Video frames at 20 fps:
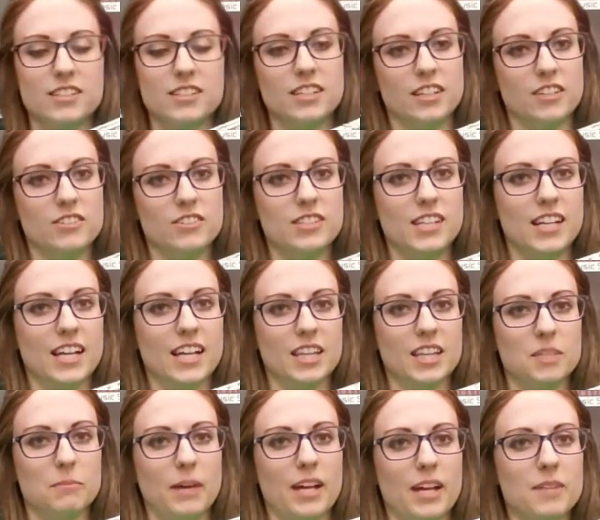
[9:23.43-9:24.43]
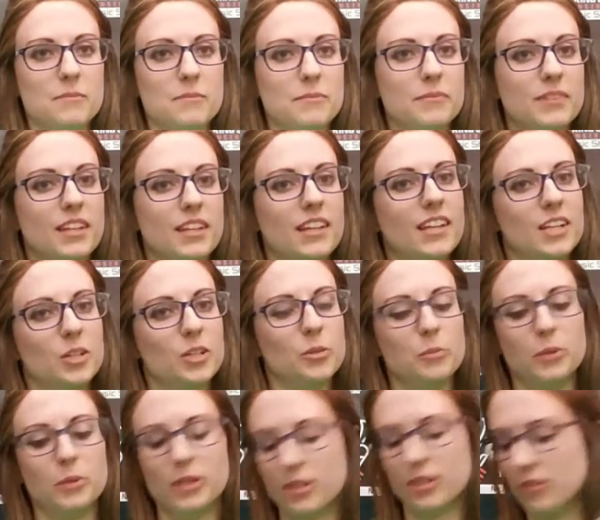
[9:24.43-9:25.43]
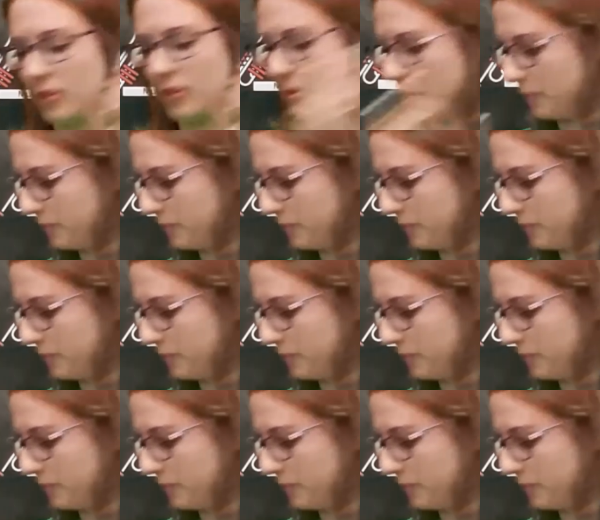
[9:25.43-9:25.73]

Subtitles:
you see it at the bottom, and then you can pull it through.